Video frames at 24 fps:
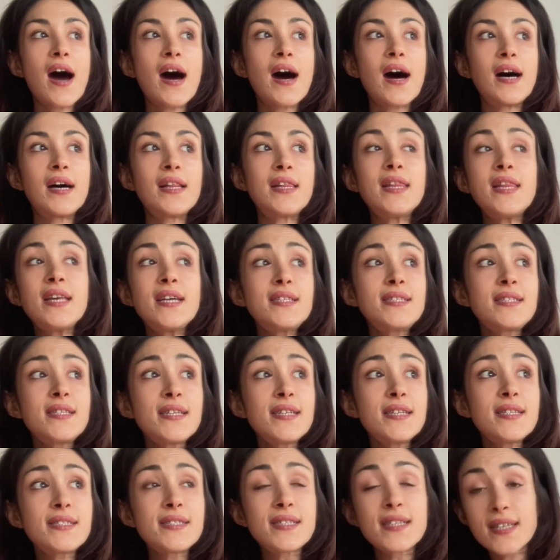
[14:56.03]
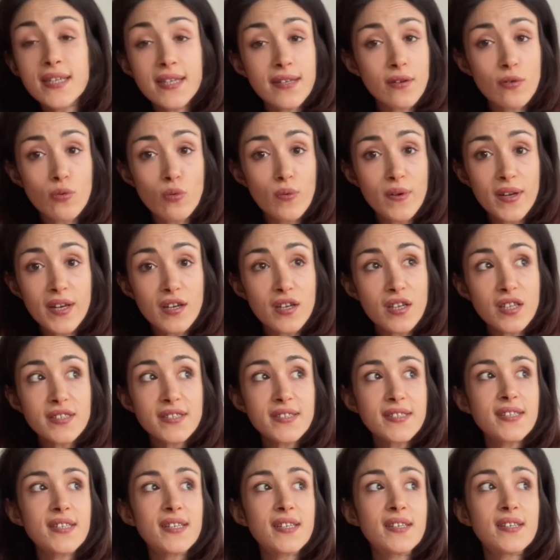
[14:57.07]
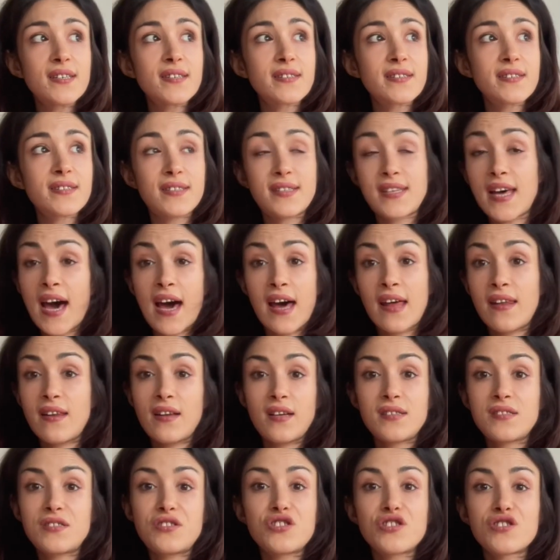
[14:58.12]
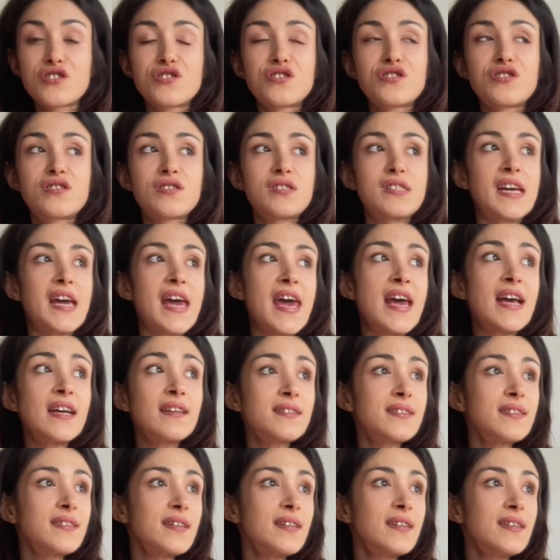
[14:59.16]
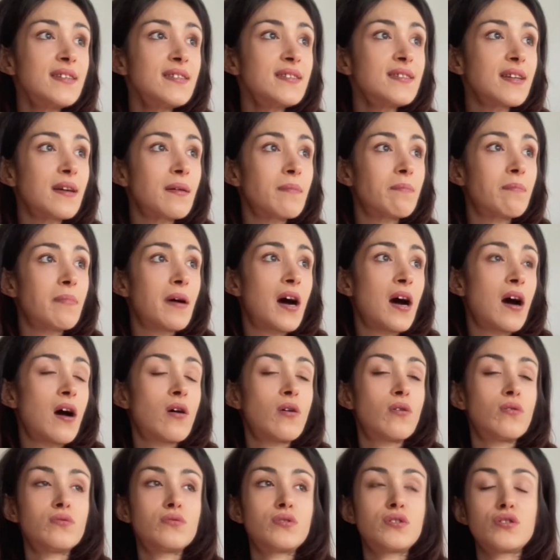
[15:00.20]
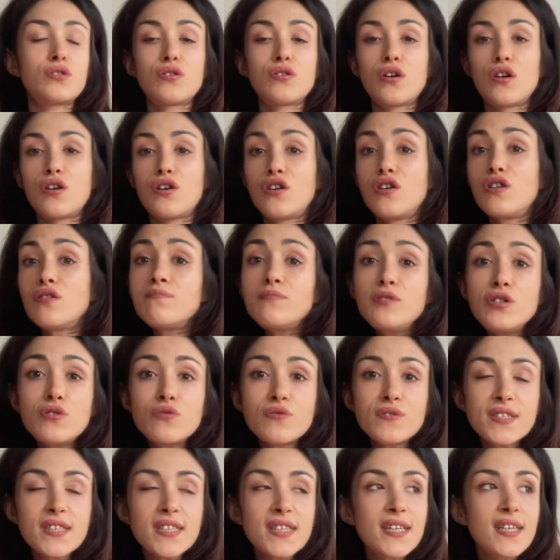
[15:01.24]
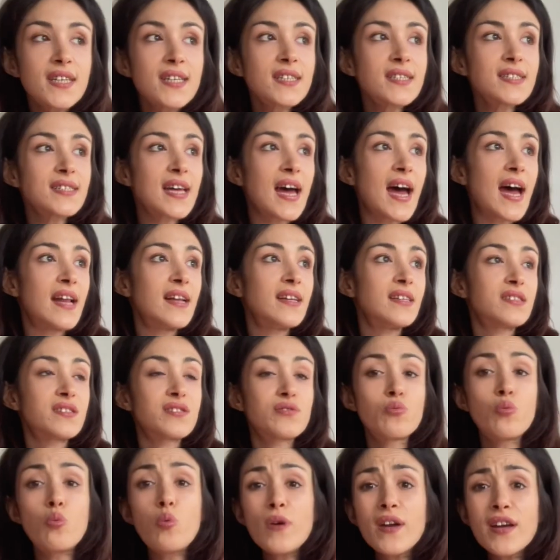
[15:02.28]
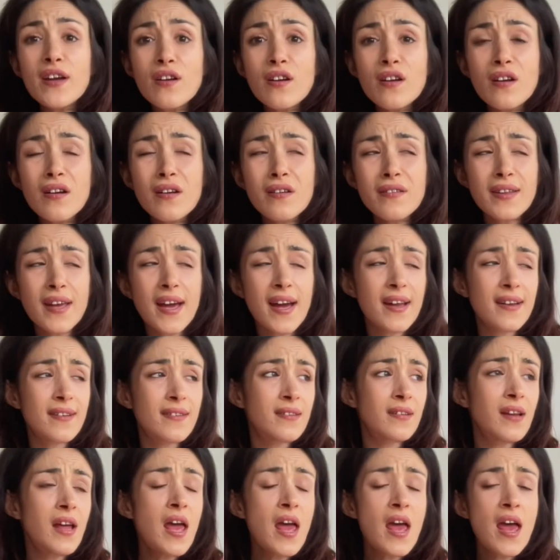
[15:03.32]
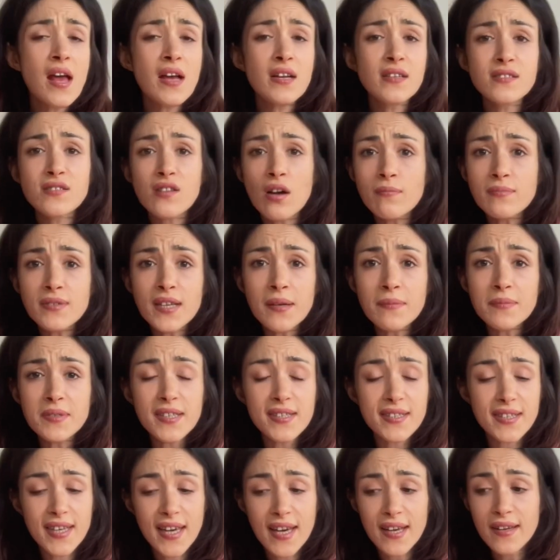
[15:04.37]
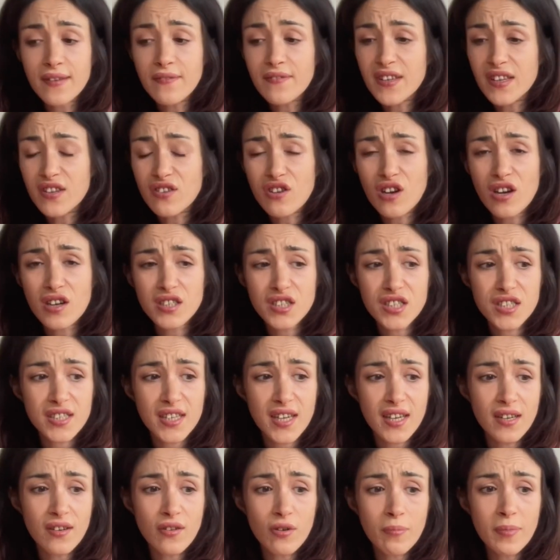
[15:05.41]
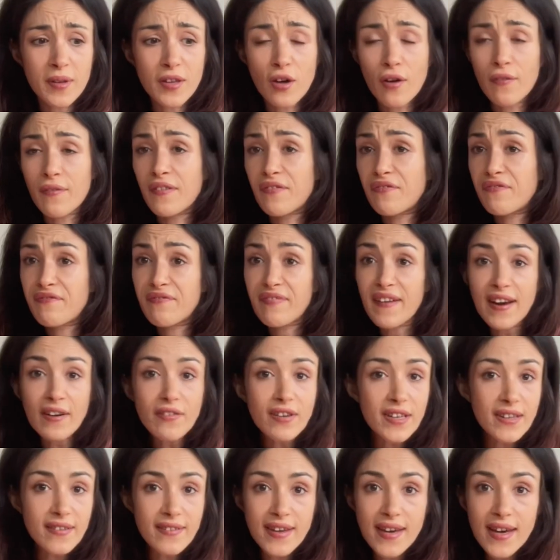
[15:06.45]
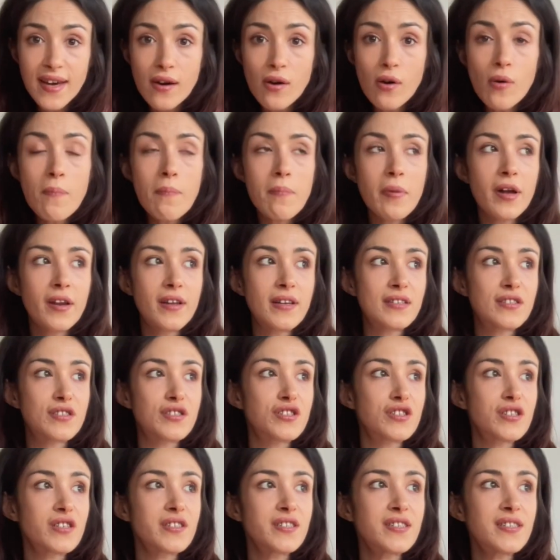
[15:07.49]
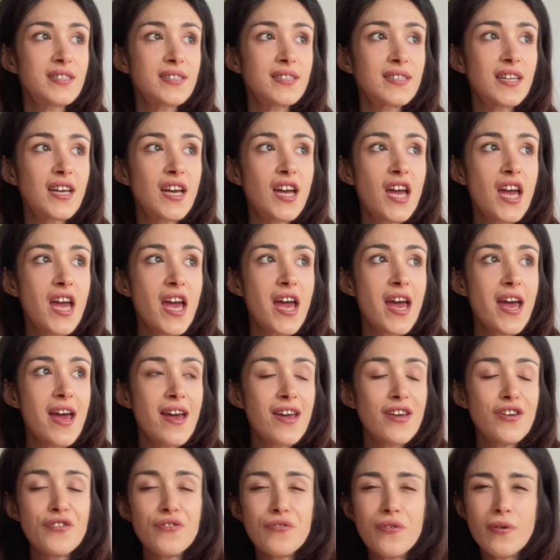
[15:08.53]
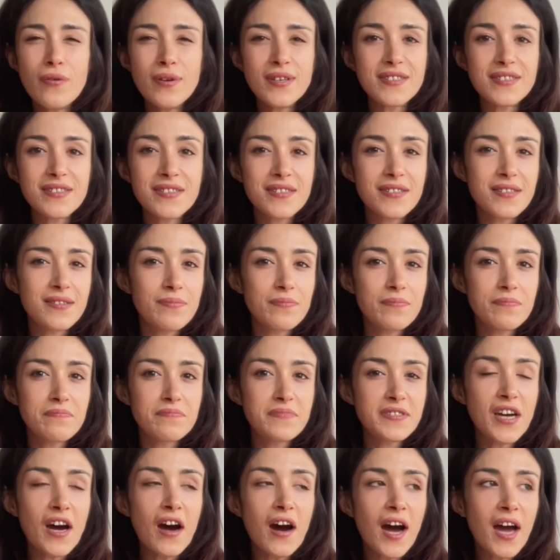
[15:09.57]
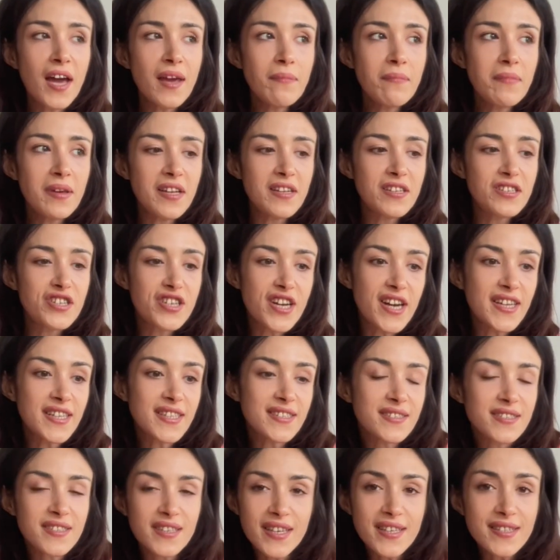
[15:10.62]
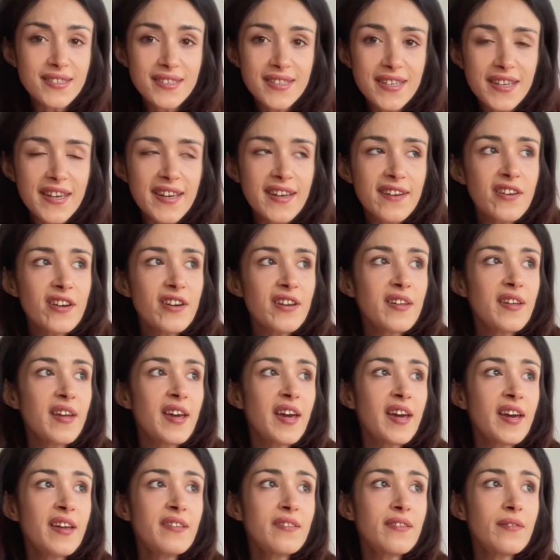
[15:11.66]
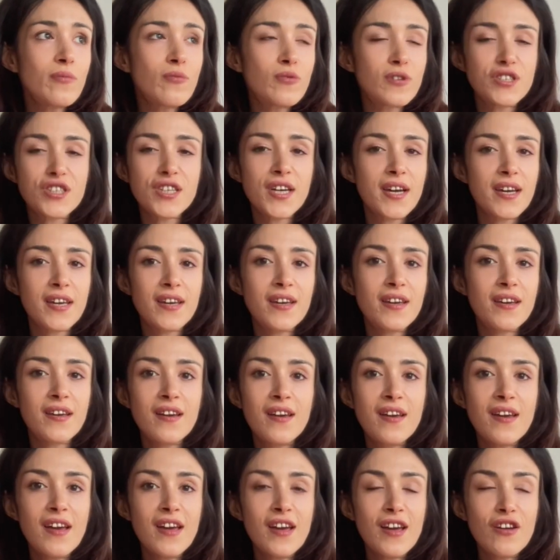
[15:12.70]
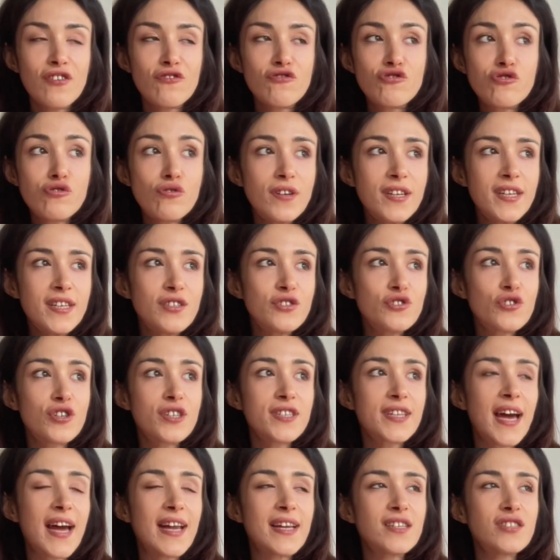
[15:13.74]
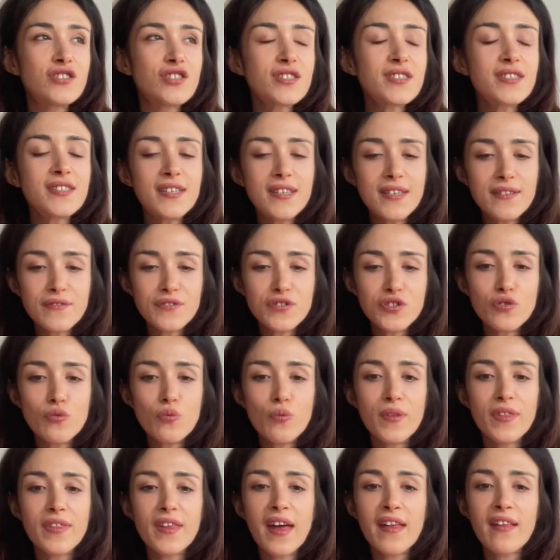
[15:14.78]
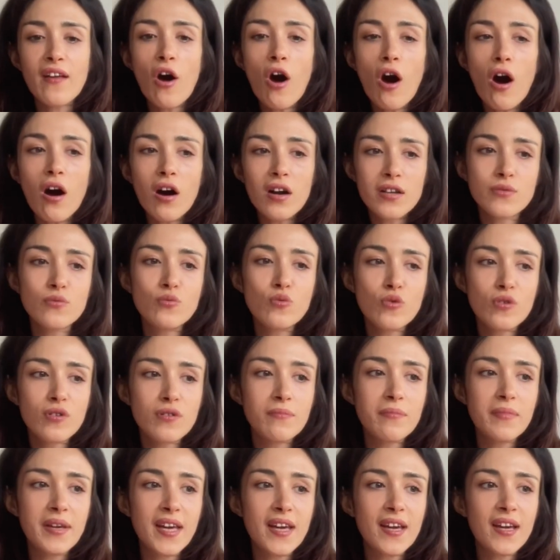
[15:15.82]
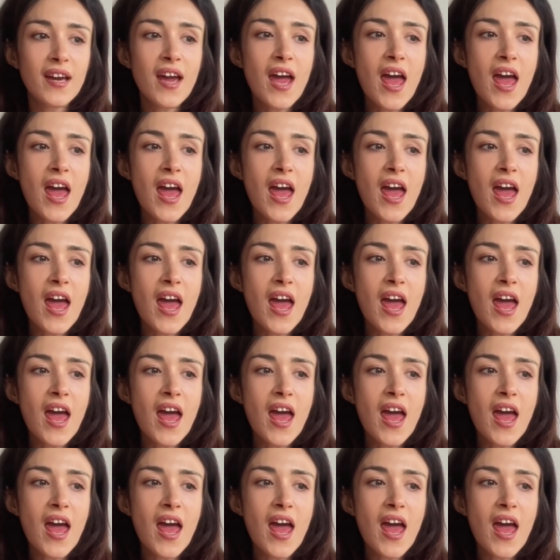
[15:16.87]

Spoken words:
This is Little Weirds is that it's just essays about her musings, and it's weird, and sometimes it can even touch a little bit of a fairy tale, but it's just, you know, it's time in Jenny Slate's head, which I truly enjoyed, and it just leaves you with that heartwarming